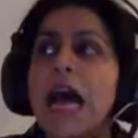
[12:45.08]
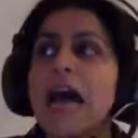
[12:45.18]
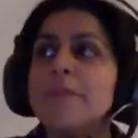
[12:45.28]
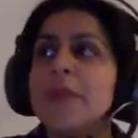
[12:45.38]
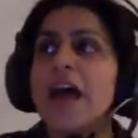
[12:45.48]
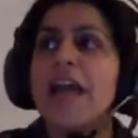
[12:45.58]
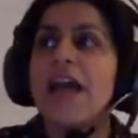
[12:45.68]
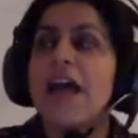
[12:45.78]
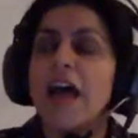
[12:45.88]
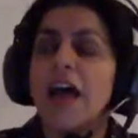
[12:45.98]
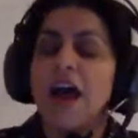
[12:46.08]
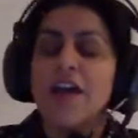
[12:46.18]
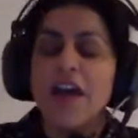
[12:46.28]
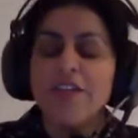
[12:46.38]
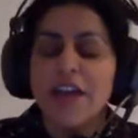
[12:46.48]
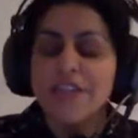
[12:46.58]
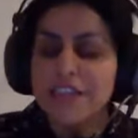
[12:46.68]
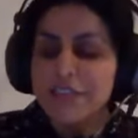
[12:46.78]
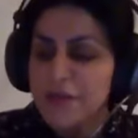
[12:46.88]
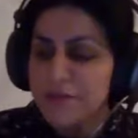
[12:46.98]
Um, I, I, I,
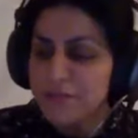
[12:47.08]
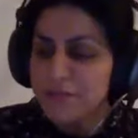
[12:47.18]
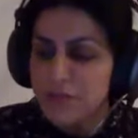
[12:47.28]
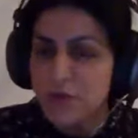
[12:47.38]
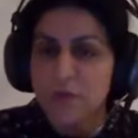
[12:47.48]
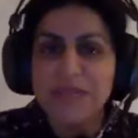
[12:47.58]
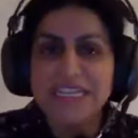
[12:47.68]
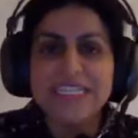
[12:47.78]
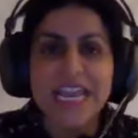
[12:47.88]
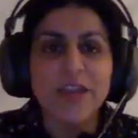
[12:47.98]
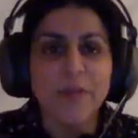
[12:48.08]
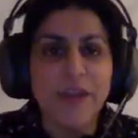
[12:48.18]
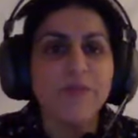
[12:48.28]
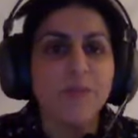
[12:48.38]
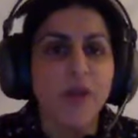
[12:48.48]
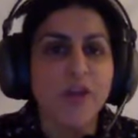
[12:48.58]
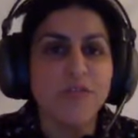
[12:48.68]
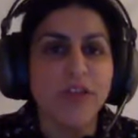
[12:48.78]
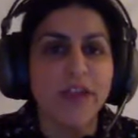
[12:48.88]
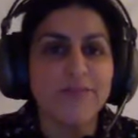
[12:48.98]
think the, the sort of biggest takeaway from my
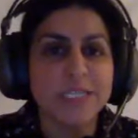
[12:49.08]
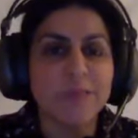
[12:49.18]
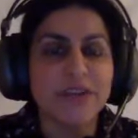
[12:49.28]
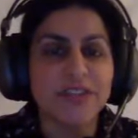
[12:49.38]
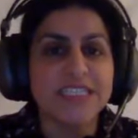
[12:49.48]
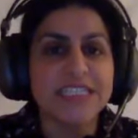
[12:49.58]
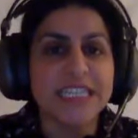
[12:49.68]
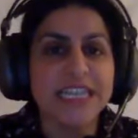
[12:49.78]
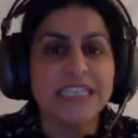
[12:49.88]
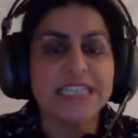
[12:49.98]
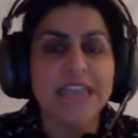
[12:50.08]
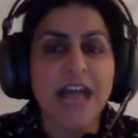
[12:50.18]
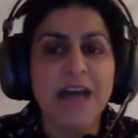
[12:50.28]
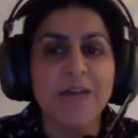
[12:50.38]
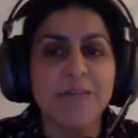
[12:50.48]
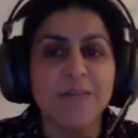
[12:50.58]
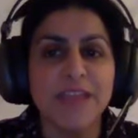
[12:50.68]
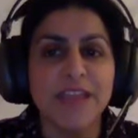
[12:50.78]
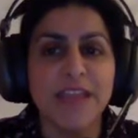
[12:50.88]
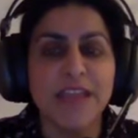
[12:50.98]
own life experience is um,
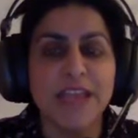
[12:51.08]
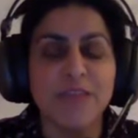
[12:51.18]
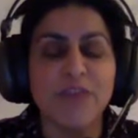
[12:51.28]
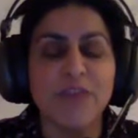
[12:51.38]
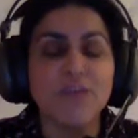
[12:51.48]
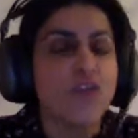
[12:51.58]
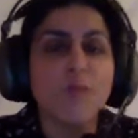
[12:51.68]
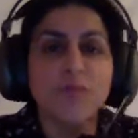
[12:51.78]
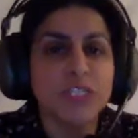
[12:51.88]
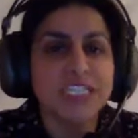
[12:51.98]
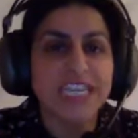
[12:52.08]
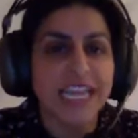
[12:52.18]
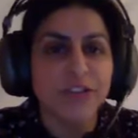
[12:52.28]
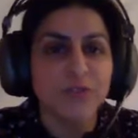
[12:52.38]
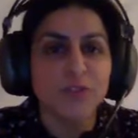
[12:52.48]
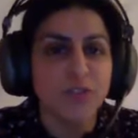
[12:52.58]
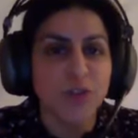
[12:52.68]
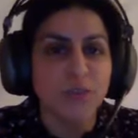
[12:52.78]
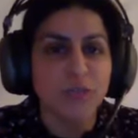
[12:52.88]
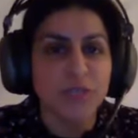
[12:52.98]
if, if you don't put in or you
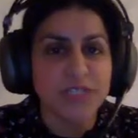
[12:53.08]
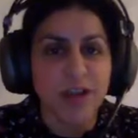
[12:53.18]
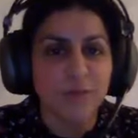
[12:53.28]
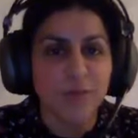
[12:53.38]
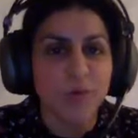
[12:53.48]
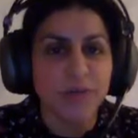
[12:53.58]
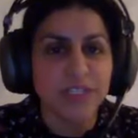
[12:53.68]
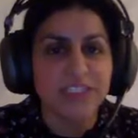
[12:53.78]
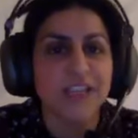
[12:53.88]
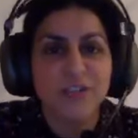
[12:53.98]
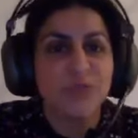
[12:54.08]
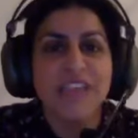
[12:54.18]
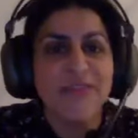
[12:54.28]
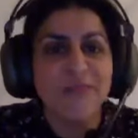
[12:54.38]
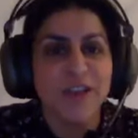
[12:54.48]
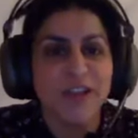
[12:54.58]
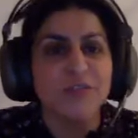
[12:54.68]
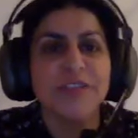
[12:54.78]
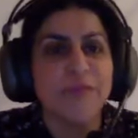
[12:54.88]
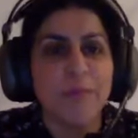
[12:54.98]
don't put yourself forward then you'll never
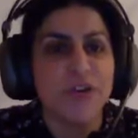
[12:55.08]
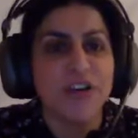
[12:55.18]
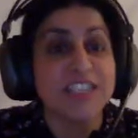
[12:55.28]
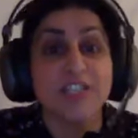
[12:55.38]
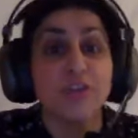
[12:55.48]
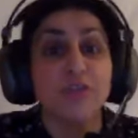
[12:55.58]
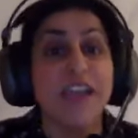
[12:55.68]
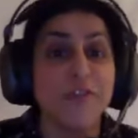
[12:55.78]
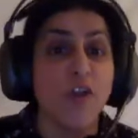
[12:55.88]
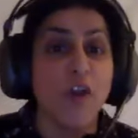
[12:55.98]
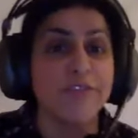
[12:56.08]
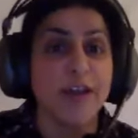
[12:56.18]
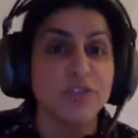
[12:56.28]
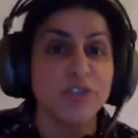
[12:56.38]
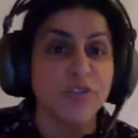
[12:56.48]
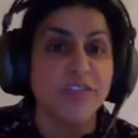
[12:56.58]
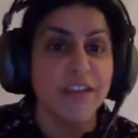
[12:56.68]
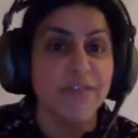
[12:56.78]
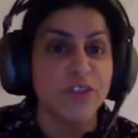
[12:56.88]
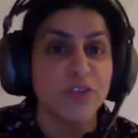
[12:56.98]
you'll never progress and you'll never know if that was a good
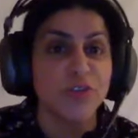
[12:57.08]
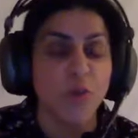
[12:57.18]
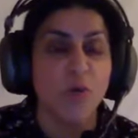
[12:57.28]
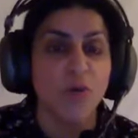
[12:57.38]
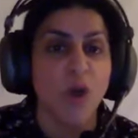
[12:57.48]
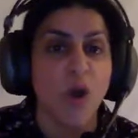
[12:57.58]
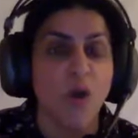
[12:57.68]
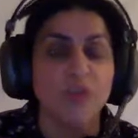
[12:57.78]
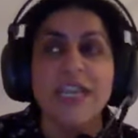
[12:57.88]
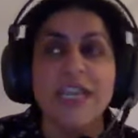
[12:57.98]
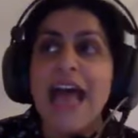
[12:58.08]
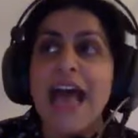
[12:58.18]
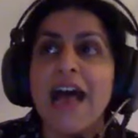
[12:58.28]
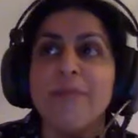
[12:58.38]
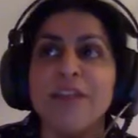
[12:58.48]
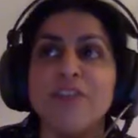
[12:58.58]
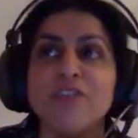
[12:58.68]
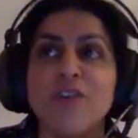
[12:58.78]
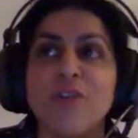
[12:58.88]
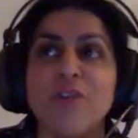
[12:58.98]
thing for you or not um, and
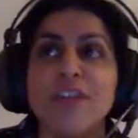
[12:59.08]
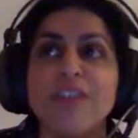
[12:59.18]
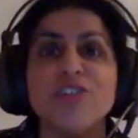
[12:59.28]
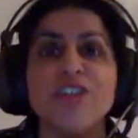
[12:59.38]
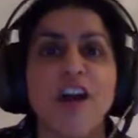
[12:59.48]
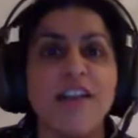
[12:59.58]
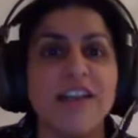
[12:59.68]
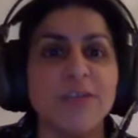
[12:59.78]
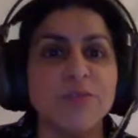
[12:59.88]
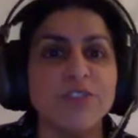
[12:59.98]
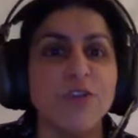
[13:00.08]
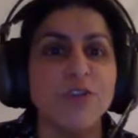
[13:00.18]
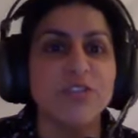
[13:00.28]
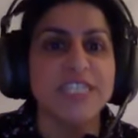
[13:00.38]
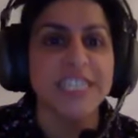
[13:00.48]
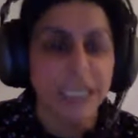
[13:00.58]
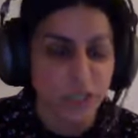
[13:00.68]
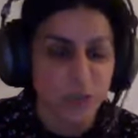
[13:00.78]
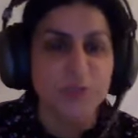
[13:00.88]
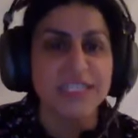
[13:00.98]
so the trick i learned was not to see
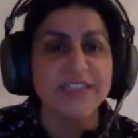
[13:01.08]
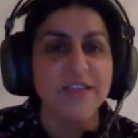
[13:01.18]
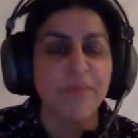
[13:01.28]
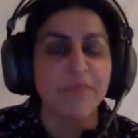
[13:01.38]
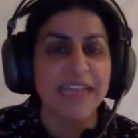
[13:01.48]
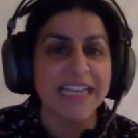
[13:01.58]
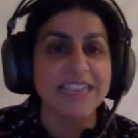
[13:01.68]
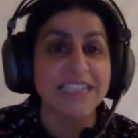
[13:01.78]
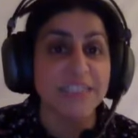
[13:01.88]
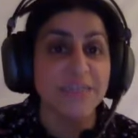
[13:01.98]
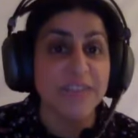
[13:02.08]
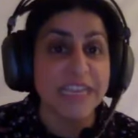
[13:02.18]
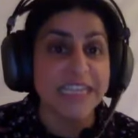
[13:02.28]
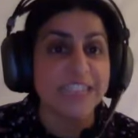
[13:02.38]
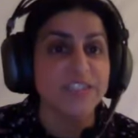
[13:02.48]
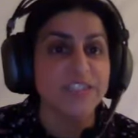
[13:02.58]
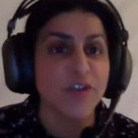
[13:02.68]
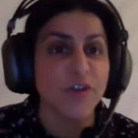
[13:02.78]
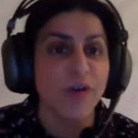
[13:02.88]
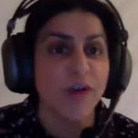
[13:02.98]
losing something as a defeat so